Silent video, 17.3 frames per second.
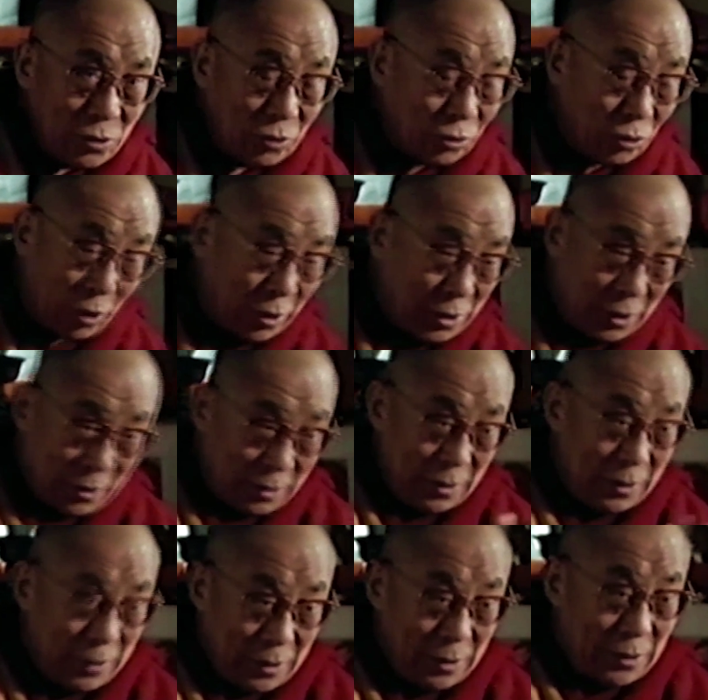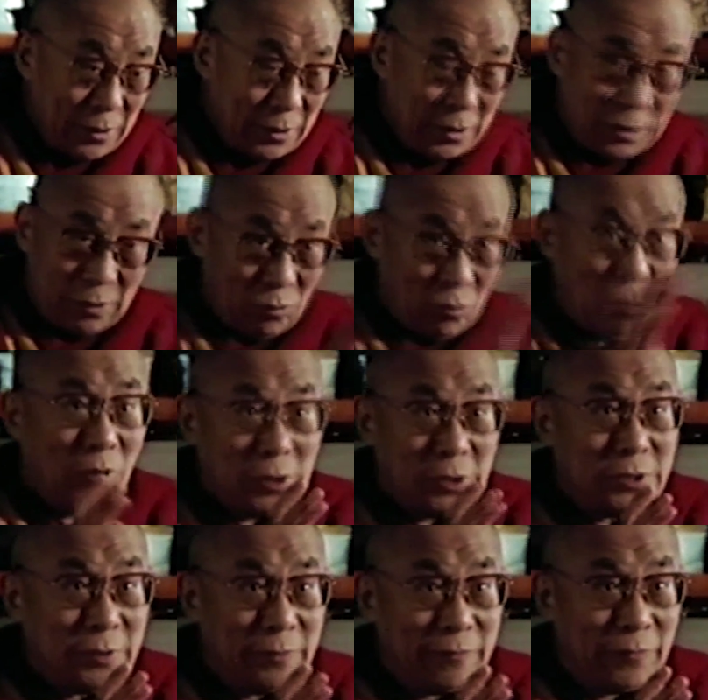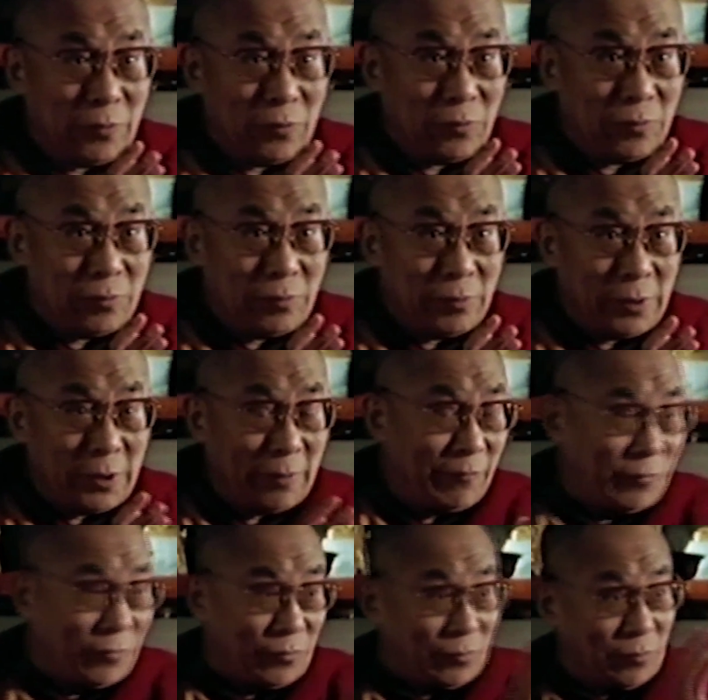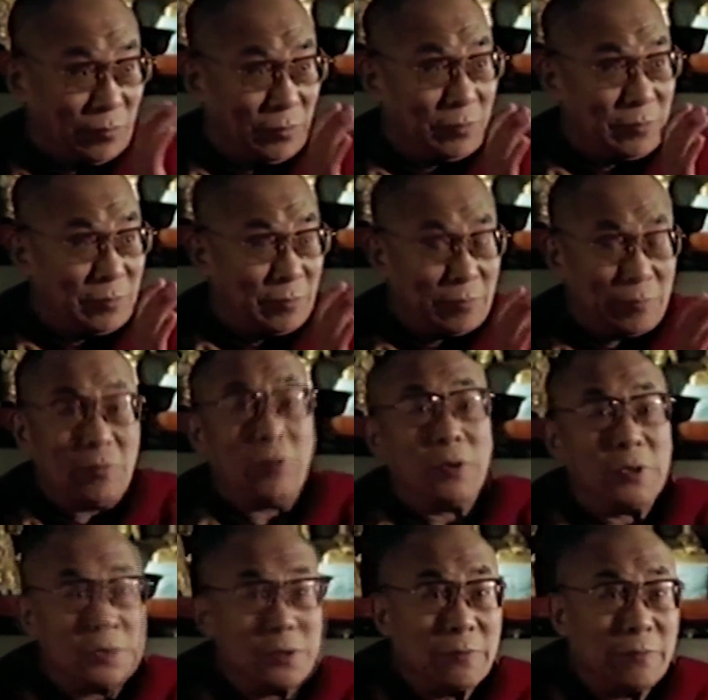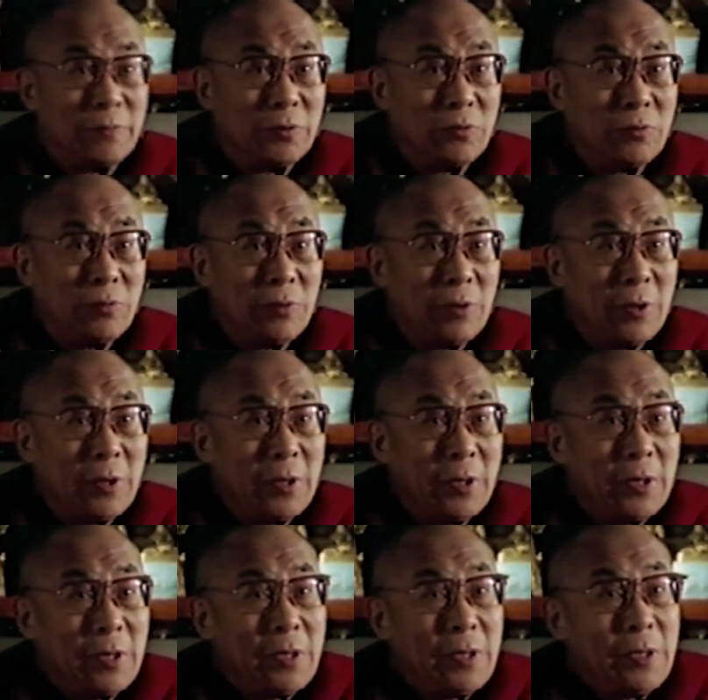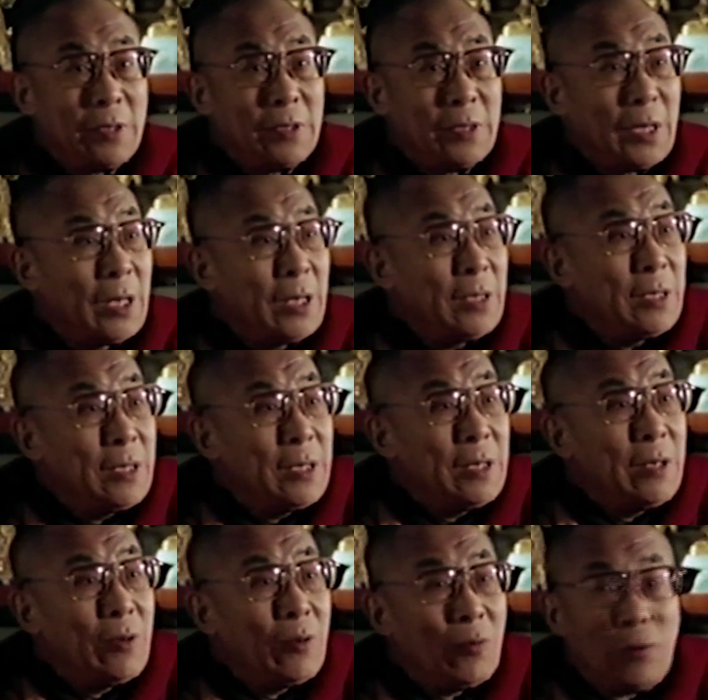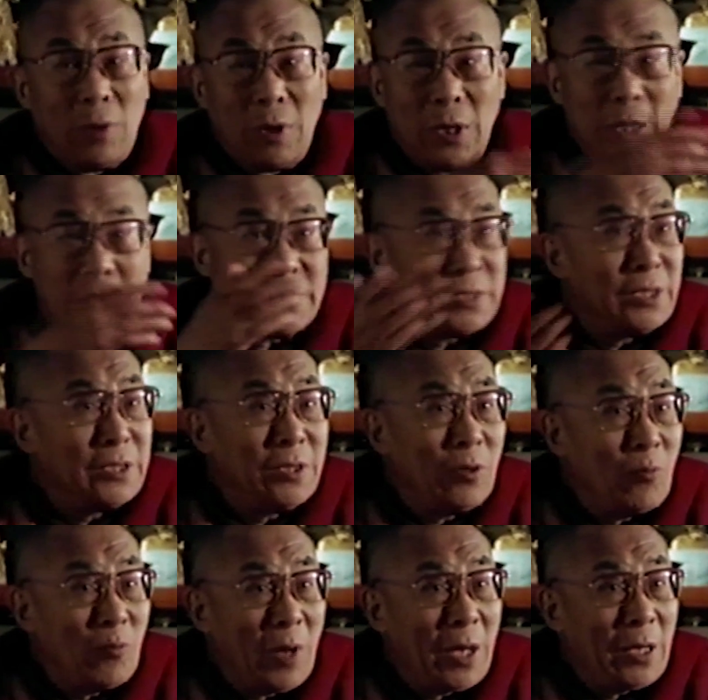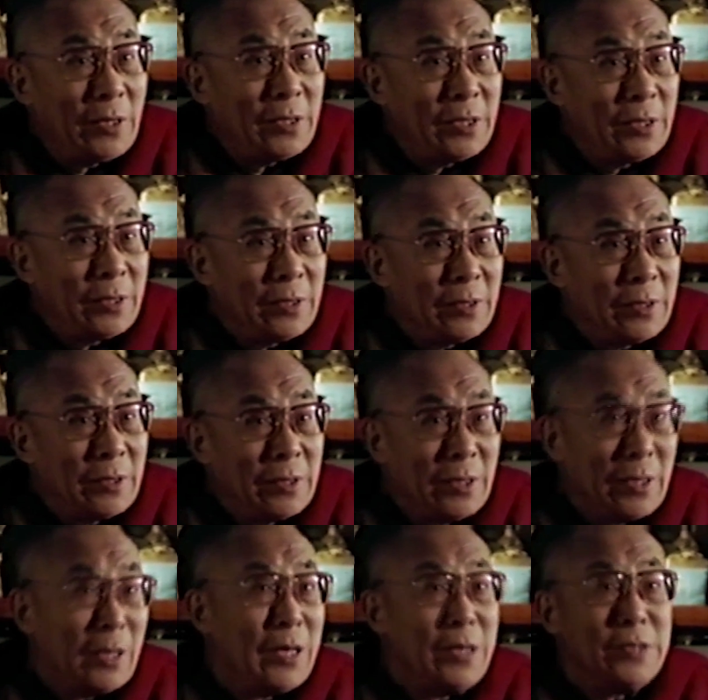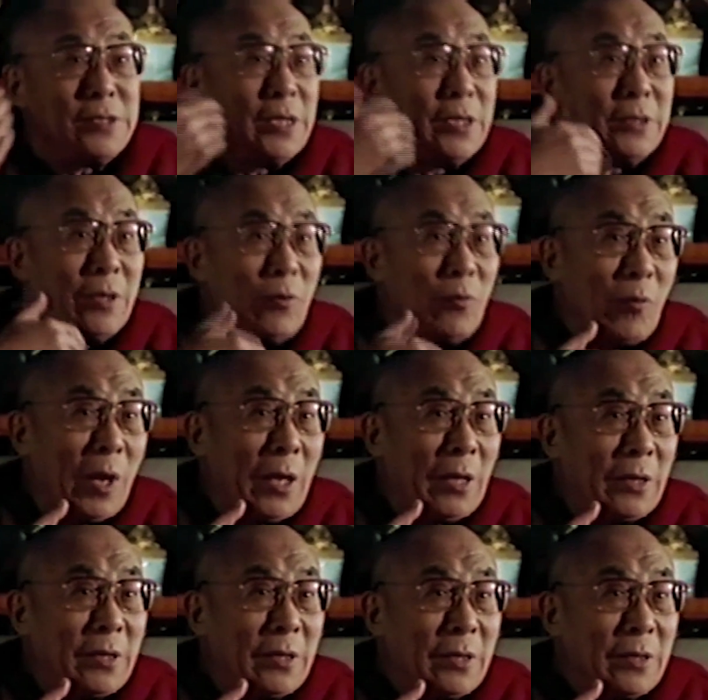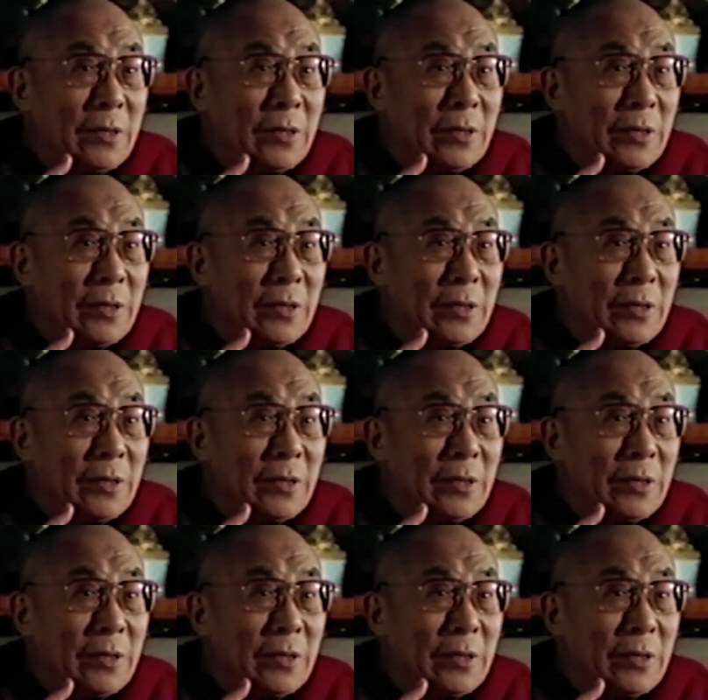So not the holistic view. If you look holistic view, then external wealth, internal wealth,